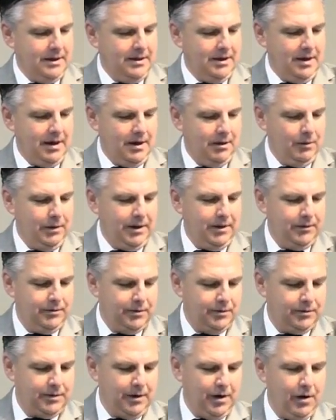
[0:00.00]
Uh, we
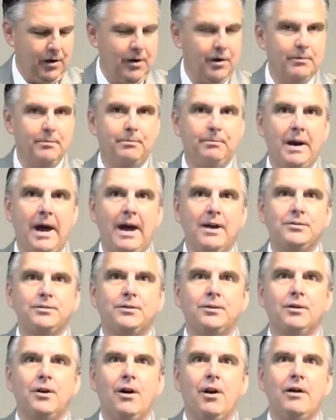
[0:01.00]
heard Pastor
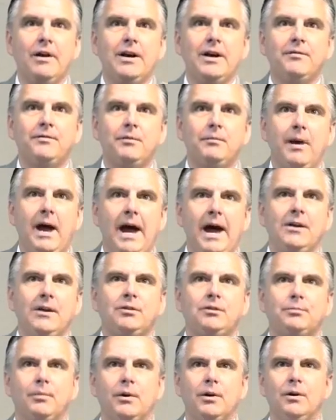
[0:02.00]
Garnett from
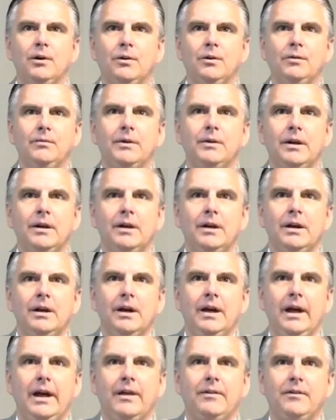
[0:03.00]
Asheboro,
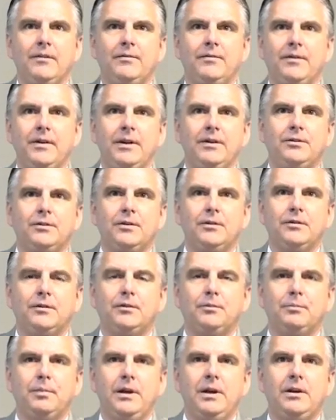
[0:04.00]
And the featured
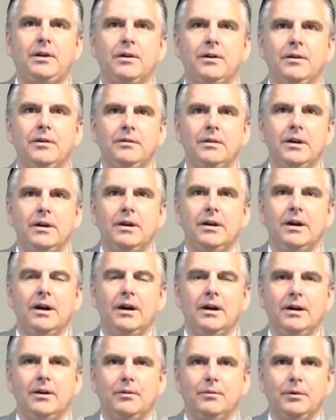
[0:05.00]
speaker
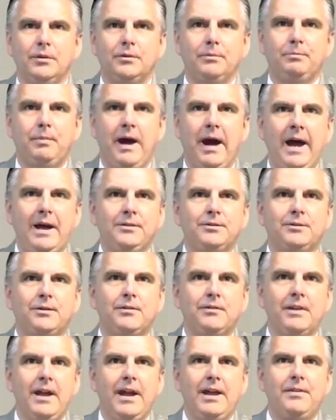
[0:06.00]
was Pastor
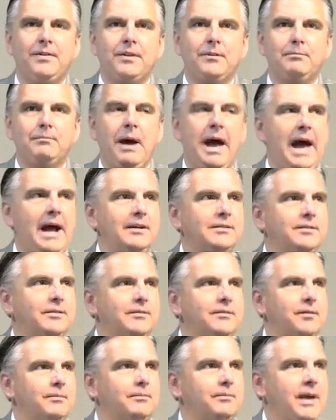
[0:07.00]
Nathan Batson
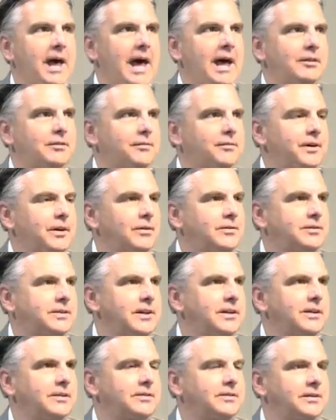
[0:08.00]
from Nashville,
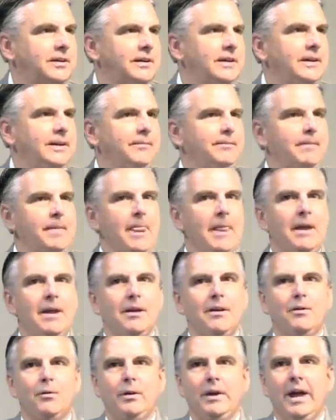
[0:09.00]
Tennessee.
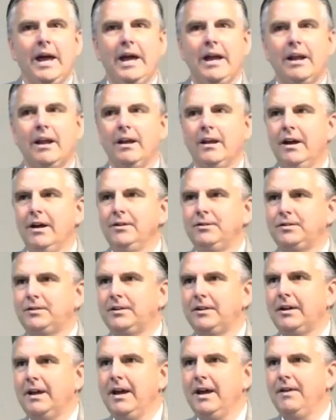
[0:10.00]
We had lunch
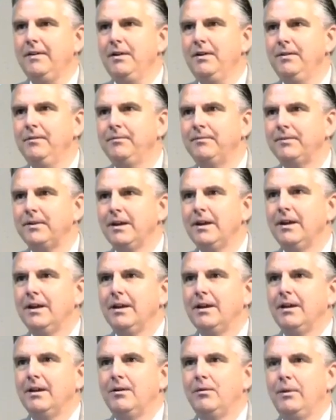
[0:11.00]
together.
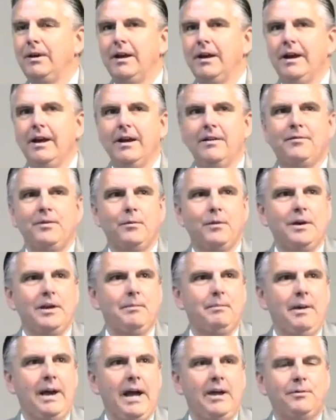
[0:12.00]
We left and went to
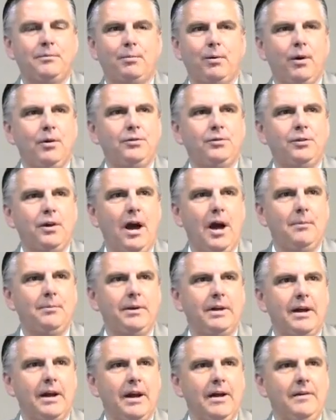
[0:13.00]
Bass Pro Shop
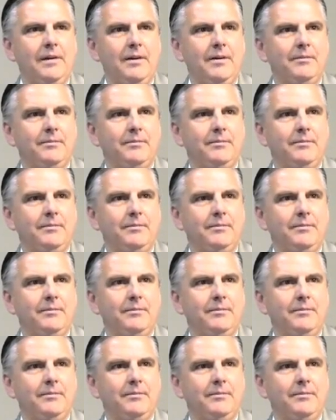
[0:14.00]
together.